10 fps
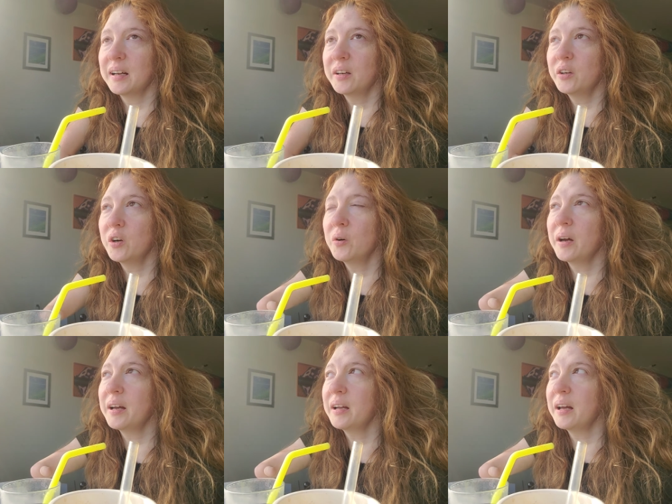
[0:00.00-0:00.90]
you know it,
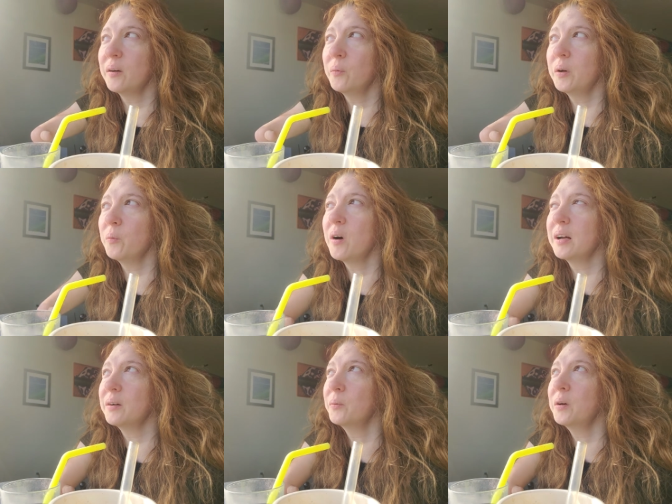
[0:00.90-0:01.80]
eh, we
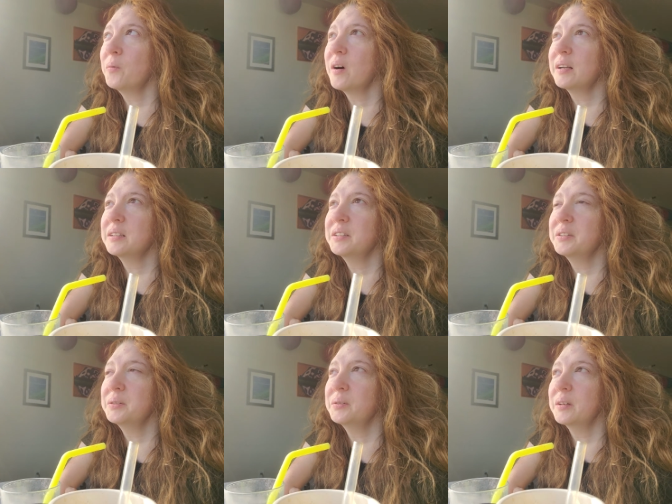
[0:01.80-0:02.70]
want we want
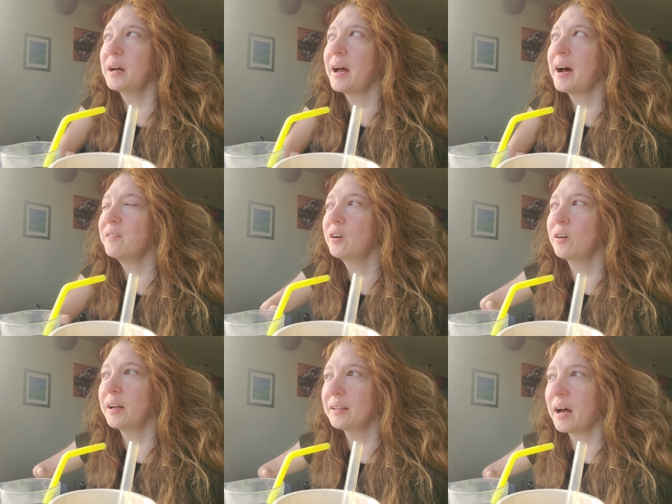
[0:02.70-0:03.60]
to have a
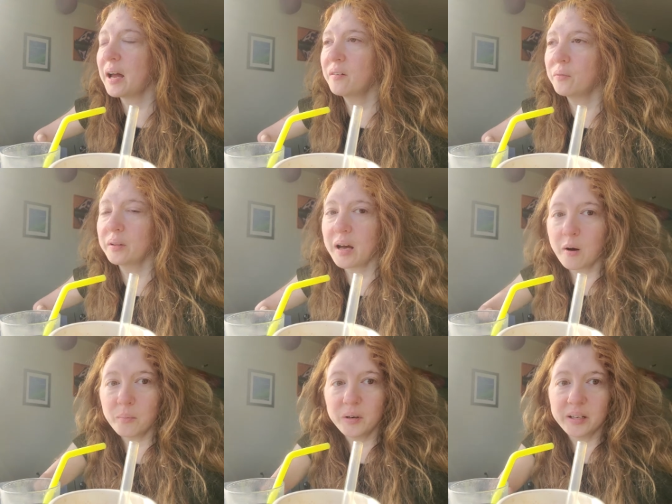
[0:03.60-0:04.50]
great life
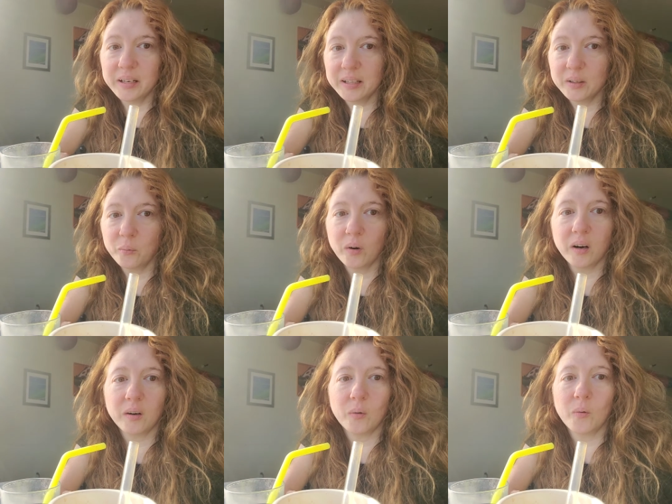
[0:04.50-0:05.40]
without putting in the
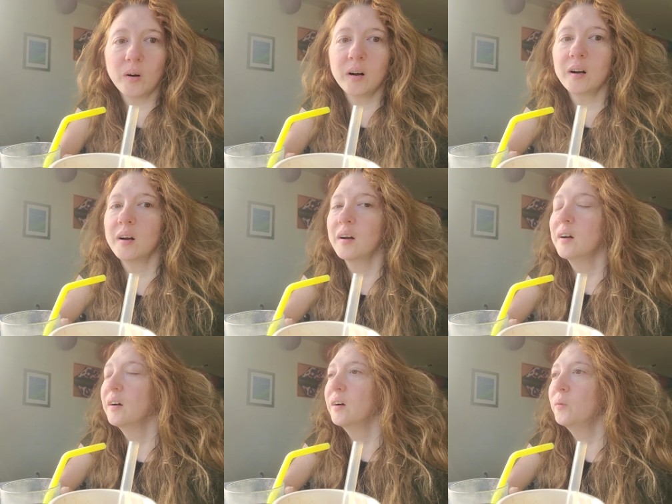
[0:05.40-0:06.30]
work or
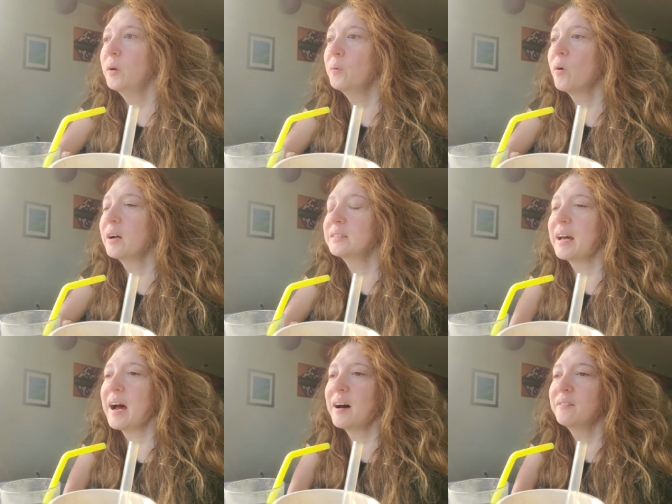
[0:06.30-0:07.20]
we want to
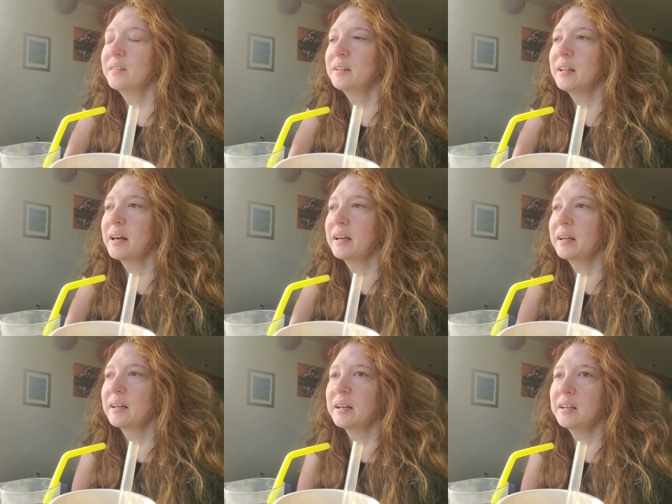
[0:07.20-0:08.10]
have
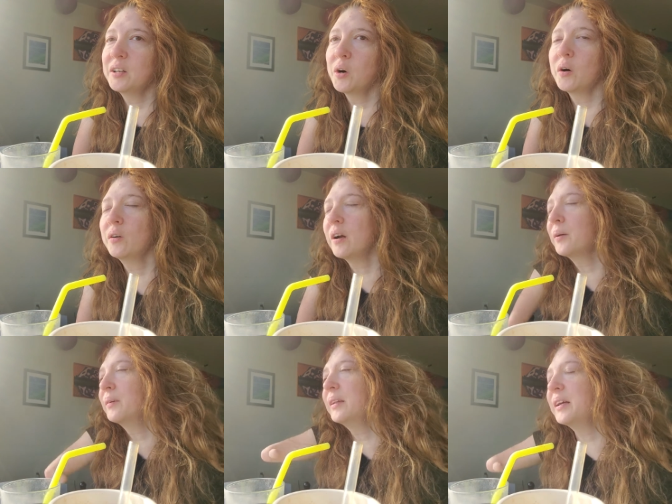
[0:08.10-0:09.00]
like you know a great
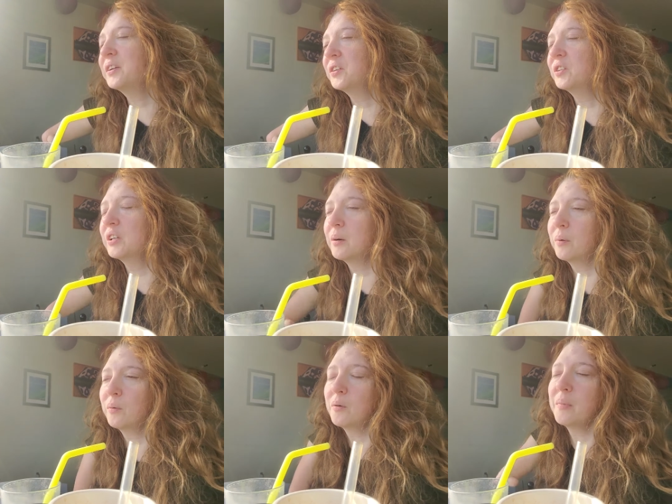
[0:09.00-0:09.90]
relationship
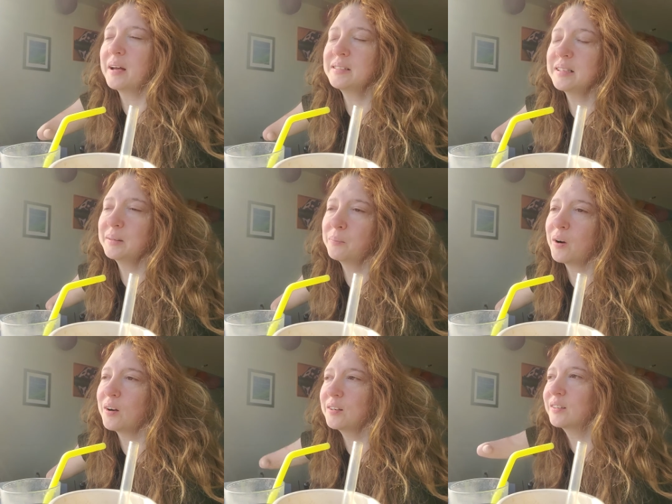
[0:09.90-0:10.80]
a romantic
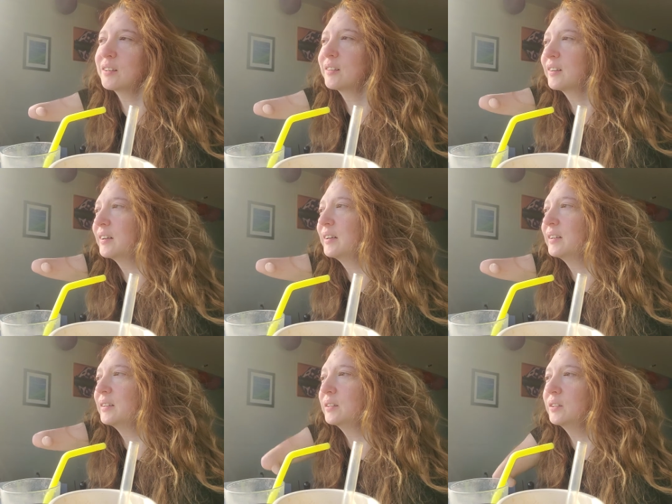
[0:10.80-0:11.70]
partner
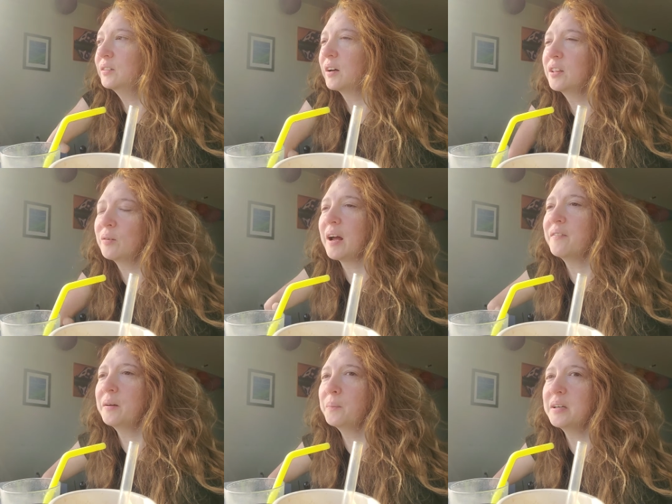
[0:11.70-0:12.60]
a, a
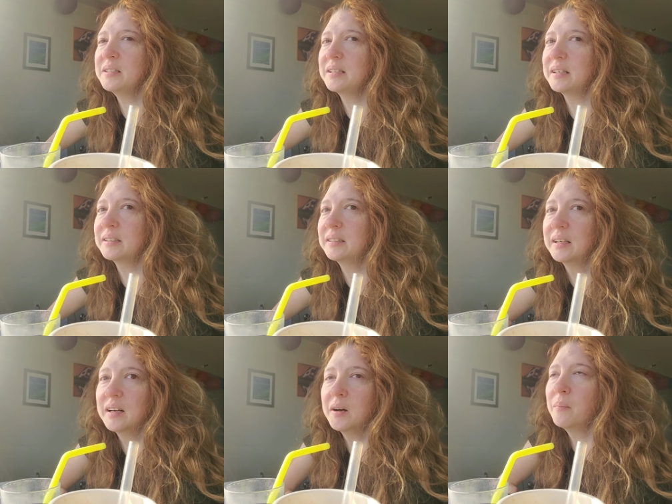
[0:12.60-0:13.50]
thriving business
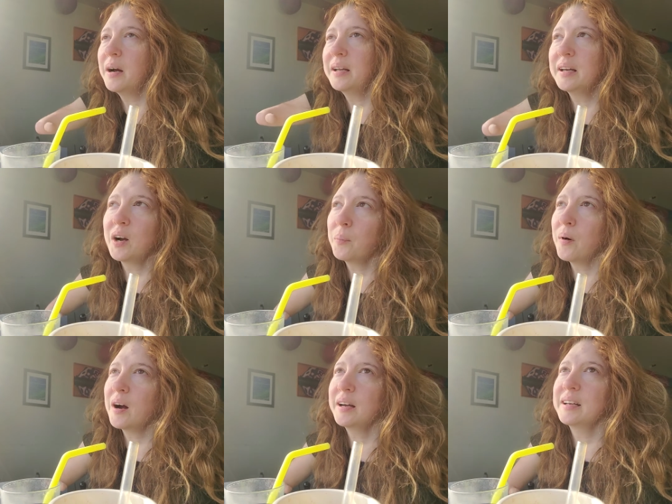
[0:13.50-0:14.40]
money in our
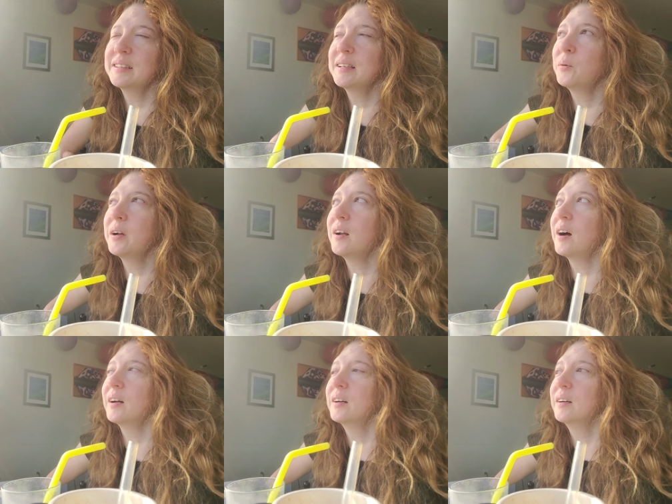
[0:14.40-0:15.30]
pockets and
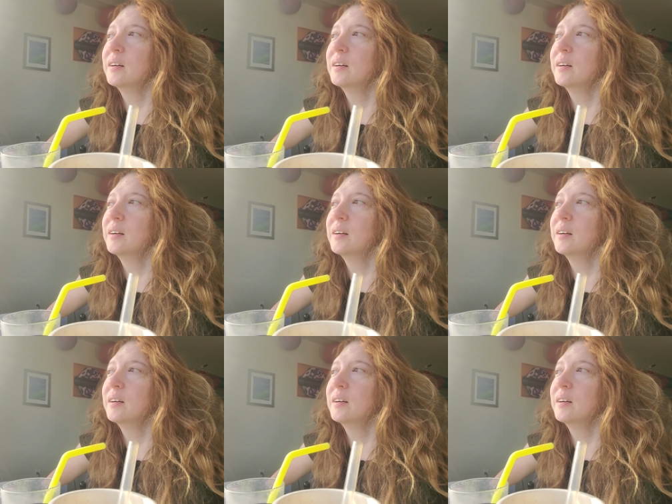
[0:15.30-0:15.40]
whatnot